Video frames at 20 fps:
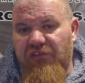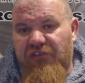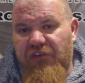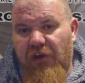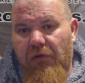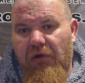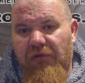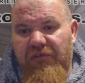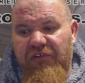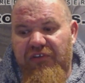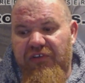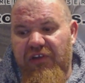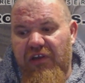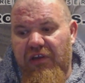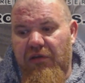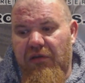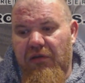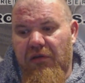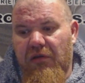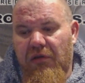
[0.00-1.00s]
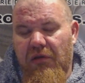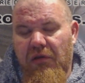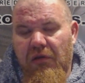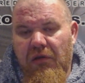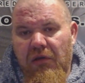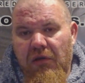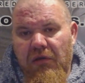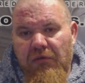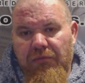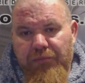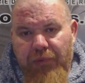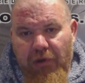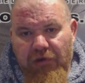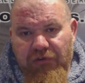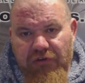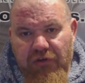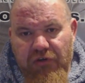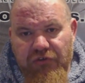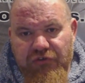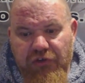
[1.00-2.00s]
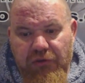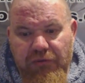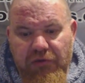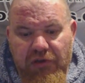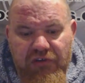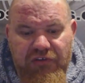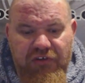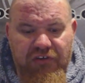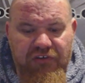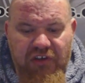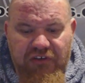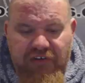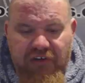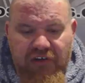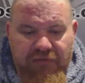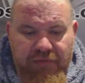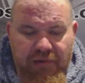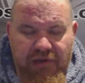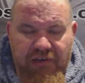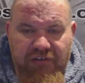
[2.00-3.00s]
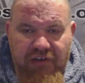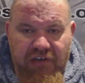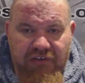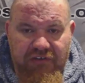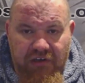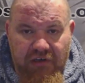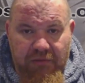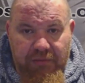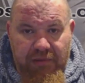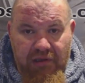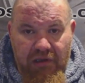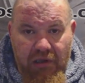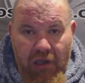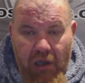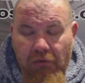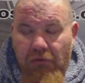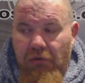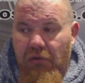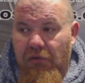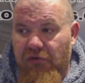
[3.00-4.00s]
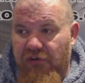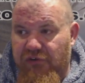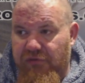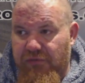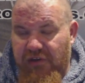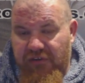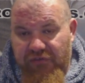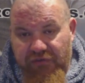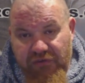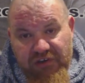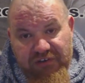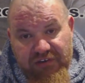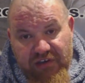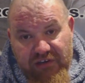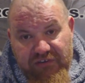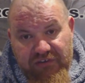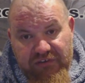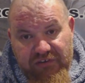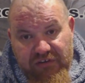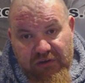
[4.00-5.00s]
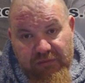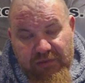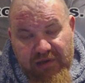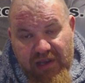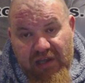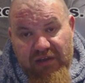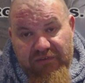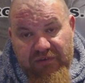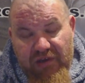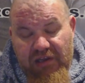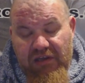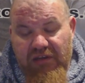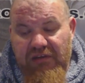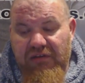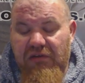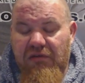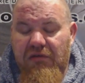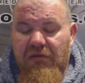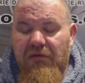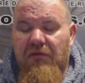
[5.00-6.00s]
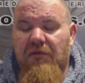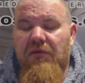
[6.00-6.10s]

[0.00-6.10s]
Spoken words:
So obviously, post long-term uses, SHBG is going to be low, which means free test is going to be elevated.